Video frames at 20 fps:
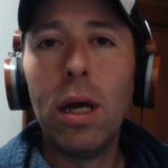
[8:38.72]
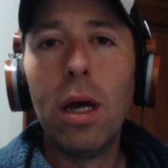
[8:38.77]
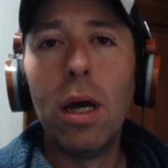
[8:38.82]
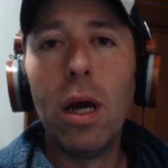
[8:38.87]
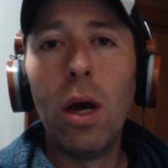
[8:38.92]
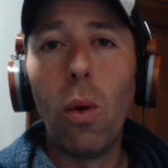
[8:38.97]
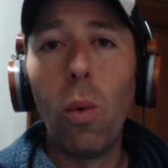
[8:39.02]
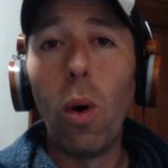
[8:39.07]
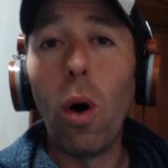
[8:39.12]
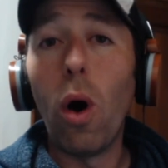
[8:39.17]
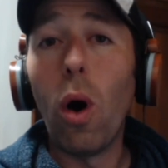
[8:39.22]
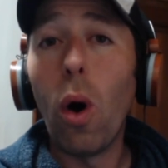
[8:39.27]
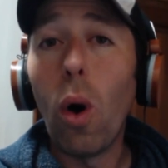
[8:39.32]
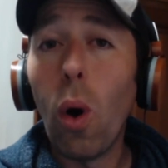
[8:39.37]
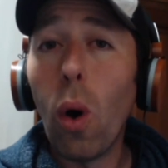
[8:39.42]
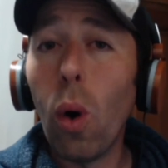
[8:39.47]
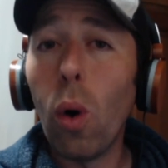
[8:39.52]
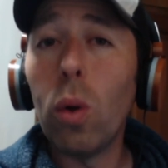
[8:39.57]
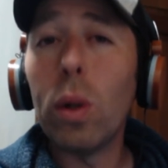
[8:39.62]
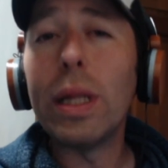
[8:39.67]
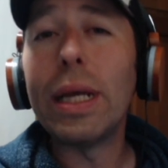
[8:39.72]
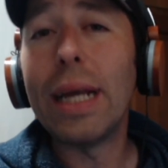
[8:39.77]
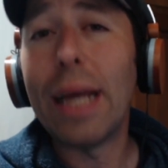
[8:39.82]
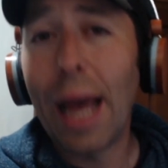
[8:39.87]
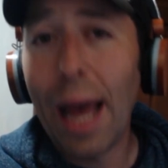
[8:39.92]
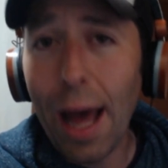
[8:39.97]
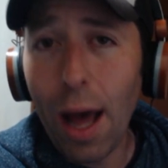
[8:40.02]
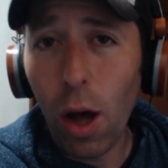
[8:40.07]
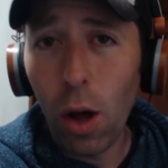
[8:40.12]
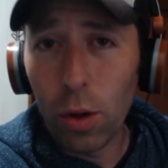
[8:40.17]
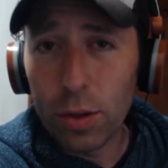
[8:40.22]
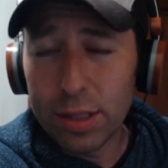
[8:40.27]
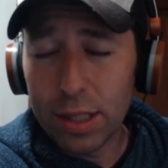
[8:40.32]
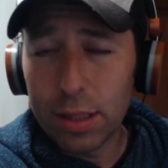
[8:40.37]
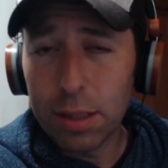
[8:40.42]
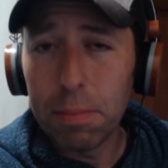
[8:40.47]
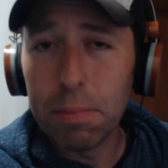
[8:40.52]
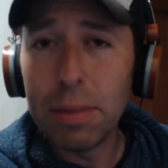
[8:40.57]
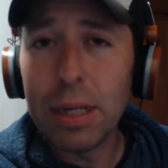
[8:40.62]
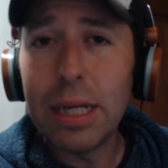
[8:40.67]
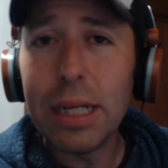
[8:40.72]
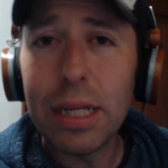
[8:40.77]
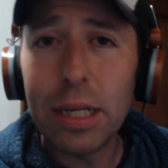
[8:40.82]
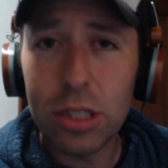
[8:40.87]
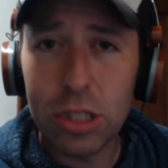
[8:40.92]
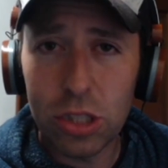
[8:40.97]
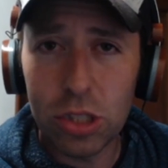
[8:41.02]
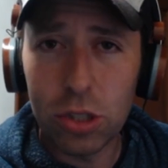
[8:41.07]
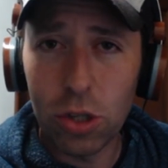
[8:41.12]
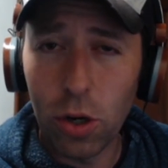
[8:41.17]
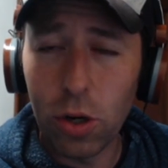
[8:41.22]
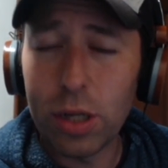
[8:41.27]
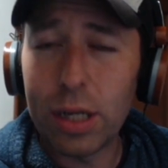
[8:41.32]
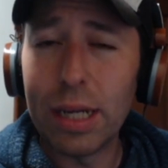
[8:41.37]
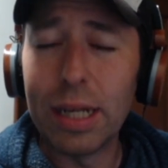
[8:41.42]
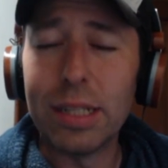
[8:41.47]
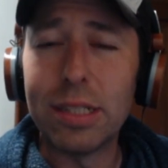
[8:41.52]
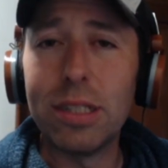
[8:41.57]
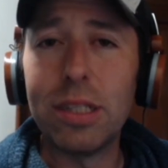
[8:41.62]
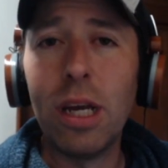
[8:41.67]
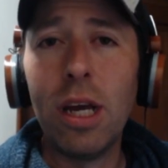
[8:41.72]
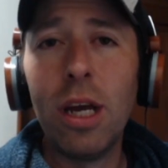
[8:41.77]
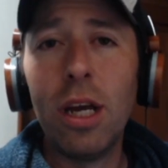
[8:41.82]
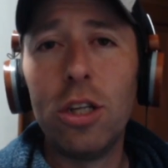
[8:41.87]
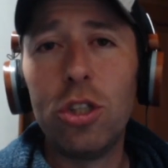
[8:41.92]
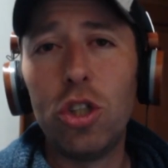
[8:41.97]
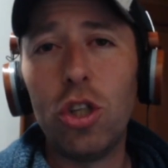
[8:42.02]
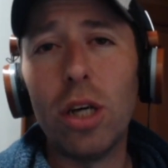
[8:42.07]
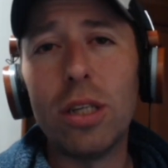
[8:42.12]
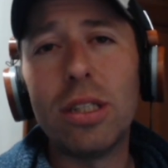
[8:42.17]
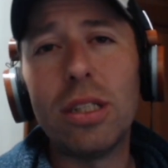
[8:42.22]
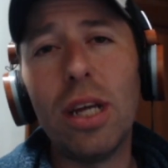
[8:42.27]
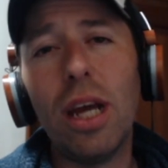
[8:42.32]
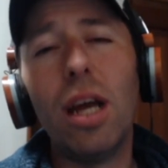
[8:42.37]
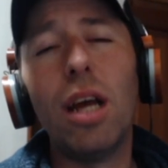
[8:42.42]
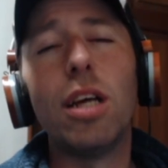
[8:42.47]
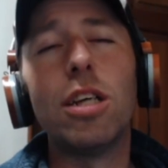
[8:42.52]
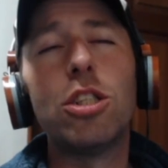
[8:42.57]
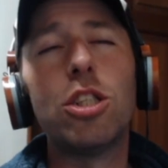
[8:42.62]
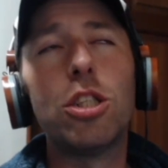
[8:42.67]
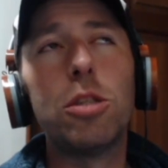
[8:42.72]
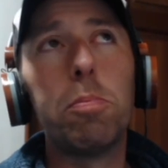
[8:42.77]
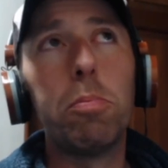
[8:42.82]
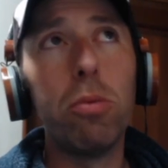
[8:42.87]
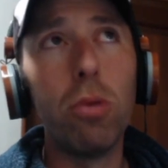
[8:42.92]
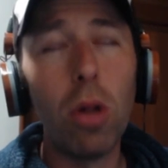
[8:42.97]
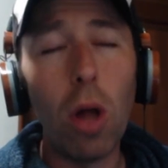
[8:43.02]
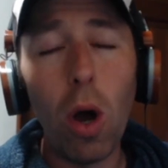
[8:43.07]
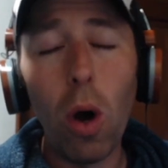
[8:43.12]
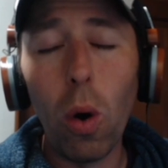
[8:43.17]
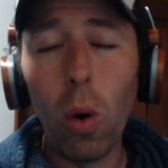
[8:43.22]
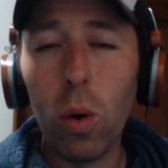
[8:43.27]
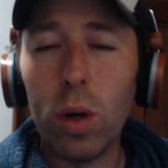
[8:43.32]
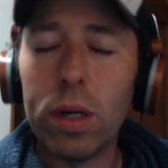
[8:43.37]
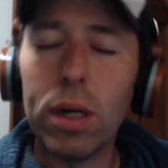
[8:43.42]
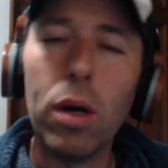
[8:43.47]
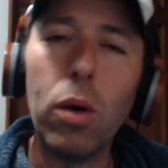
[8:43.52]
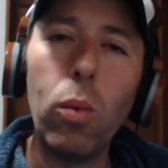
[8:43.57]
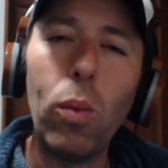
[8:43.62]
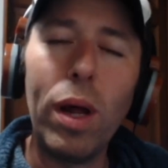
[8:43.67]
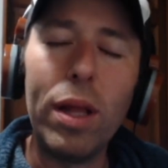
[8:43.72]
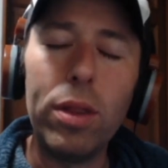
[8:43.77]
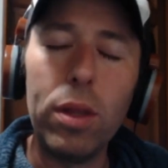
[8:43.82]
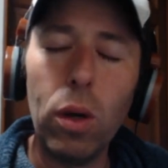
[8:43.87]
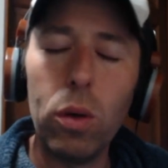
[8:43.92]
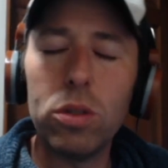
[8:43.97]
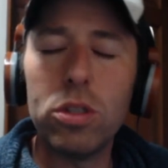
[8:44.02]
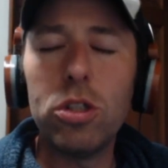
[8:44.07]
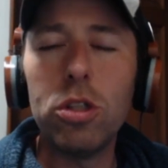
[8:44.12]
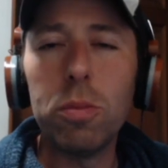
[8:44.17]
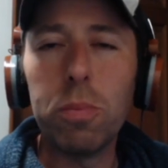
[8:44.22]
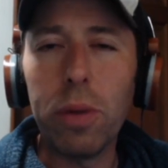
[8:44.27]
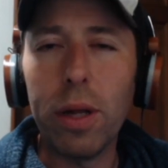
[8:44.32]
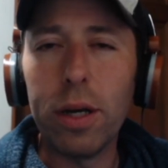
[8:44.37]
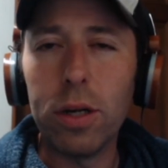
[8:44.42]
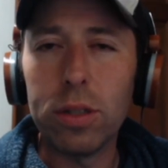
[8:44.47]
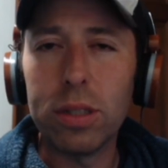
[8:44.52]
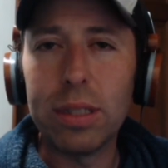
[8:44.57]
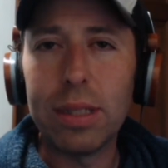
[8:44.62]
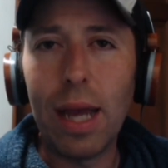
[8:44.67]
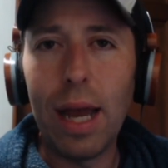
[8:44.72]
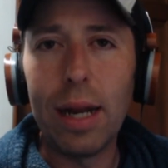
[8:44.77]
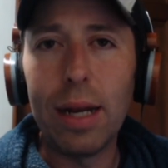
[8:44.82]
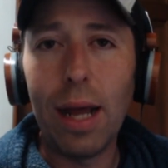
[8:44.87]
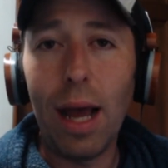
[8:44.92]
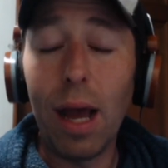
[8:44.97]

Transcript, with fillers: Well, holy hell, did the media circus just explode when those two players said,